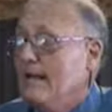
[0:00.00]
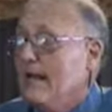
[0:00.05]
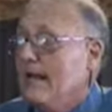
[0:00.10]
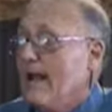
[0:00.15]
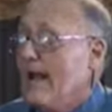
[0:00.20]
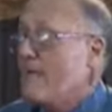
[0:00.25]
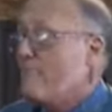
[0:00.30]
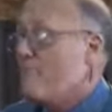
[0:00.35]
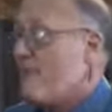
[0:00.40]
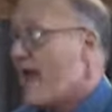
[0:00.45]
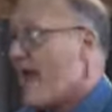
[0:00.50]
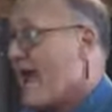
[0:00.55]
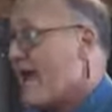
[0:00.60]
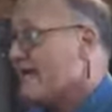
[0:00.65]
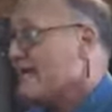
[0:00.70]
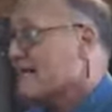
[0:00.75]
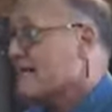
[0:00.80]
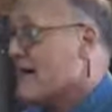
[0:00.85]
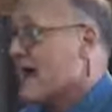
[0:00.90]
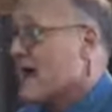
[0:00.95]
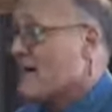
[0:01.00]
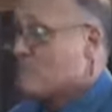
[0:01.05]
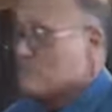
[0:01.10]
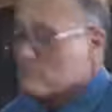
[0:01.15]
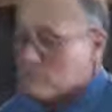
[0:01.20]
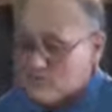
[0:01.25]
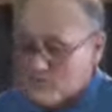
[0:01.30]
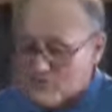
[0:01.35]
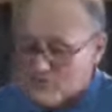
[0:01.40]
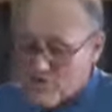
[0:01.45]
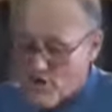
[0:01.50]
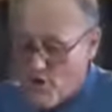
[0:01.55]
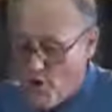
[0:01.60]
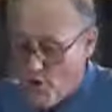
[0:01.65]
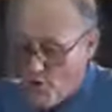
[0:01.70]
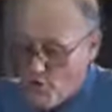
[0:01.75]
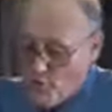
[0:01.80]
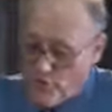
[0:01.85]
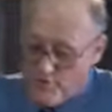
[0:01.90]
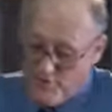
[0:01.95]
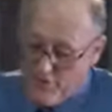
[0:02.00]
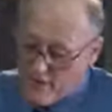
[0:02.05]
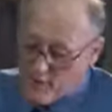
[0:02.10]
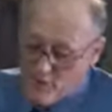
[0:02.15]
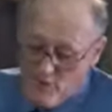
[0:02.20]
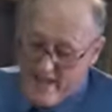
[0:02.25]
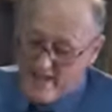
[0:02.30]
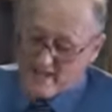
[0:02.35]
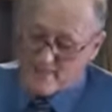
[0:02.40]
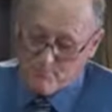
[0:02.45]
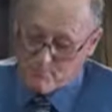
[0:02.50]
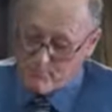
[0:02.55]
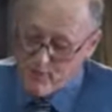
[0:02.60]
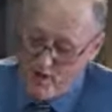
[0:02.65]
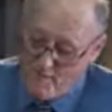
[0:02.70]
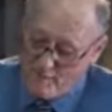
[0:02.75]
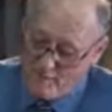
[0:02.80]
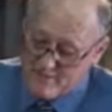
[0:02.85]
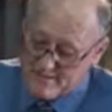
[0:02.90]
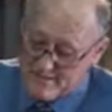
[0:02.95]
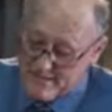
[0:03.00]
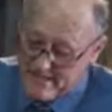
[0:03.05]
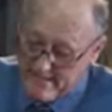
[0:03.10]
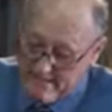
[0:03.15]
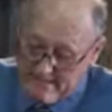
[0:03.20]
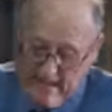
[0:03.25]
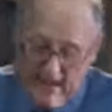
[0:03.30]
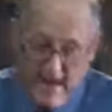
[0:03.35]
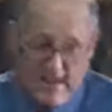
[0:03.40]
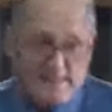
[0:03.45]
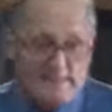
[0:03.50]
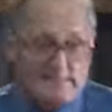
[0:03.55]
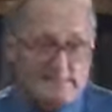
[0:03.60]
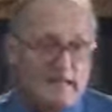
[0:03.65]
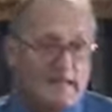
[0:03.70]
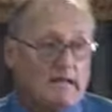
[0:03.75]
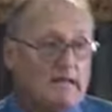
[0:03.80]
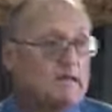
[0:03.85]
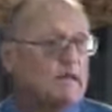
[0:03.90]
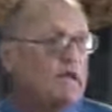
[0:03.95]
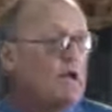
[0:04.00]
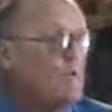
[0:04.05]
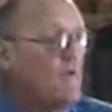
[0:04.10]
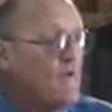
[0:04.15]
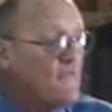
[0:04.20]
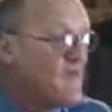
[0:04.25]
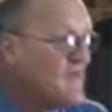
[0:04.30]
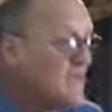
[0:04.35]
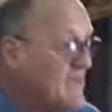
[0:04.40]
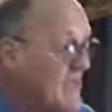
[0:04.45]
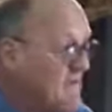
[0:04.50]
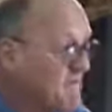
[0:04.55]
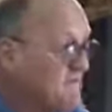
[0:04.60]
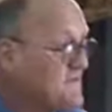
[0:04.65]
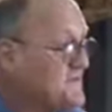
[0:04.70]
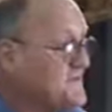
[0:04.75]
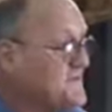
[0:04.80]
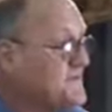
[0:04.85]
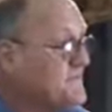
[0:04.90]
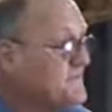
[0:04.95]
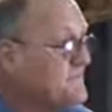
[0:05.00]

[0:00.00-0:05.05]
A man comes to the great prophet Elisha with a gift.